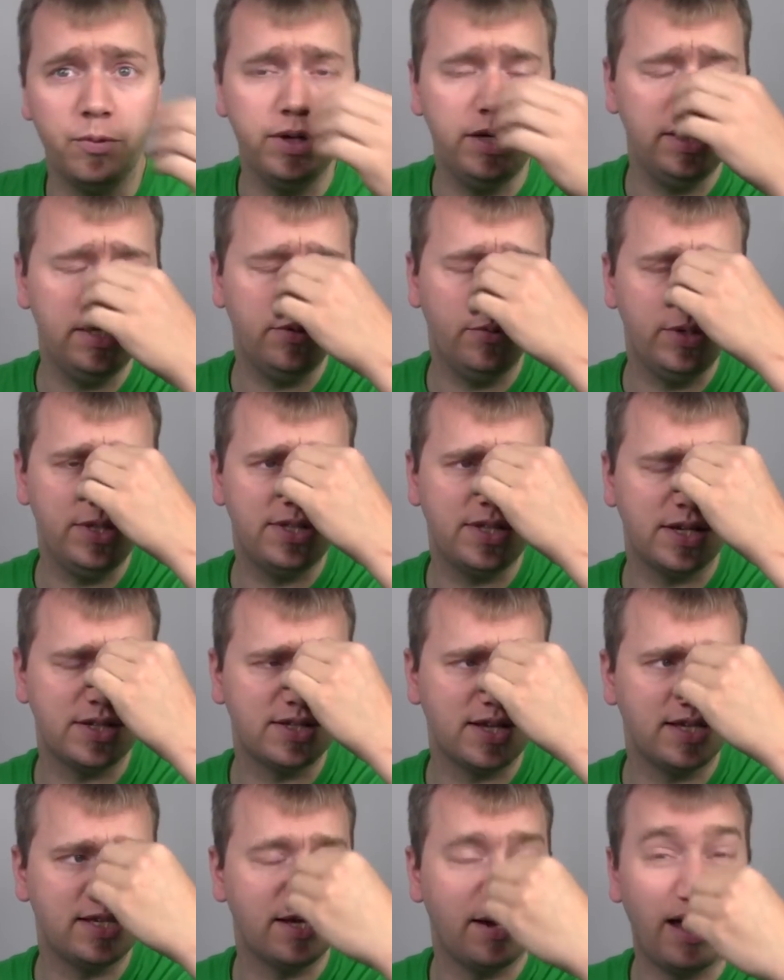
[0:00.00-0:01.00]
We set
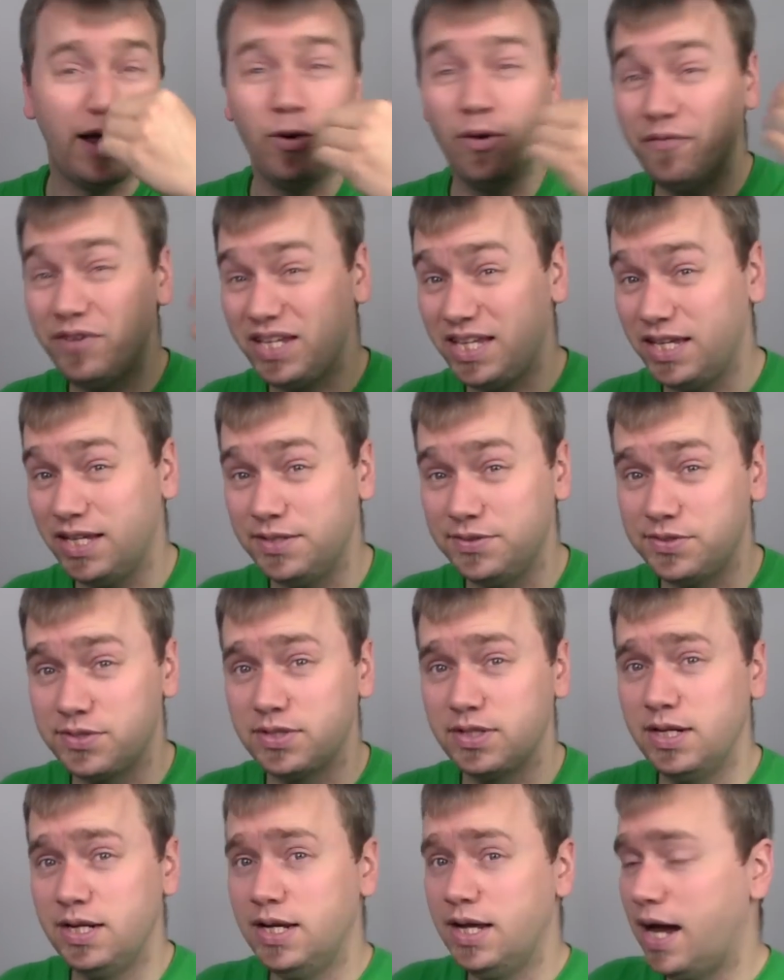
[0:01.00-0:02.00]
aside time. I don't have any kids.